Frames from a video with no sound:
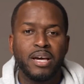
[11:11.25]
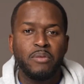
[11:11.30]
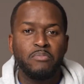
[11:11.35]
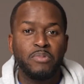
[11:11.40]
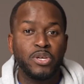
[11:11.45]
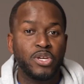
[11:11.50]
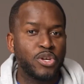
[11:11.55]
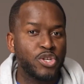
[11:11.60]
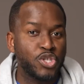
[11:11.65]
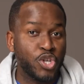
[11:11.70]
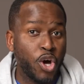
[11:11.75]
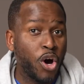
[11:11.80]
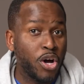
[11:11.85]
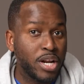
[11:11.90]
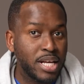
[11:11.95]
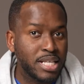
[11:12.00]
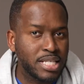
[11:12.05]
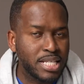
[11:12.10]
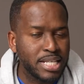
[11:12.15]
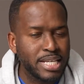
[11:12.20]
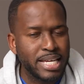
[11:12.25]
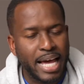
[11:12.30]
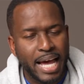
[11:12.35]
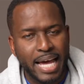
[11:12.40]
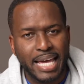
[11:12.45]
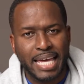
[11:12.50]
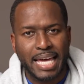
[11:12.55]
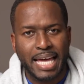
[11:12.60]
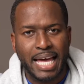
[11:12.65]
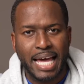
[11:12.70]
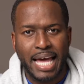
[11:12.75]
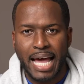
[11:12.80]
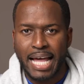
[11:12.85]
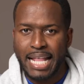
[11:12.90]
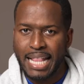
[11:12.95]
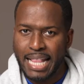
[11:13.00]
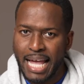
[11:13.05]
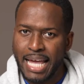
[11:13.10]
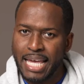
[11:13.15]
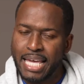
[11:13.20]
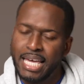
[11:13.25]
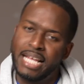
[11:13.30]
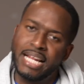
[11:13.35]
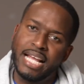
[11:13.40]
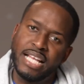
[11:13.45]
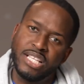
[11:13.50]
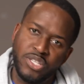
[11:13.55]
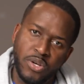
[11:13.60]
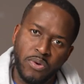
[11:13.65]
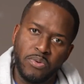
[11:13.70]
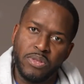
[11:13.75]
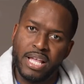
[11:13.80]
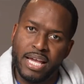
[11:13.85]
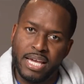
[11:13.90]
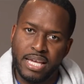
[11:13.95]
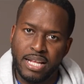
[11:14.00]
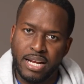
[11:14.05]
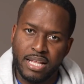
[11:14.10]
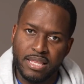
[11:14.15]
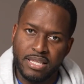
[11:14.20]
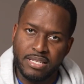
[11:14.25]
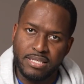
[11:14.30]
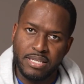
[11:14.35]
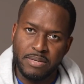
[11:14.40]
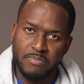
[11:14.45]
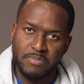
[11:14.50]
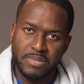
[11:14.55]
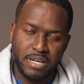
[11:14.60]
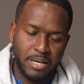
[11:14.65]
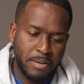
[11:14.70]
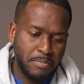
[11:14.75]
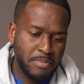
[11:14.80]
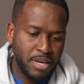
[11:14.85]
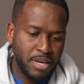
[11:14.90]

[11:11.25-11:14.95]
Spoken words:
because honestly, I like and I don't like it at the same time.